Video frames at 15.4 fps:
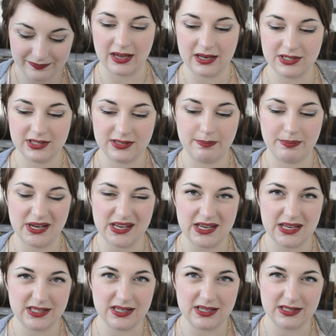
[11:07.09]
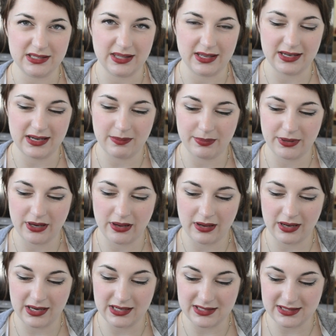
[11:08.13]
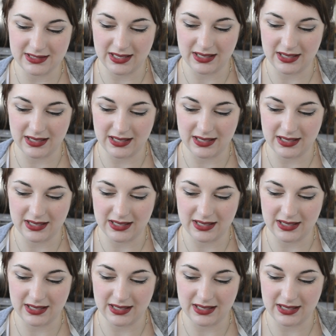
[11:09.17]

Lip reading: It doesn't bleed into the lip lines,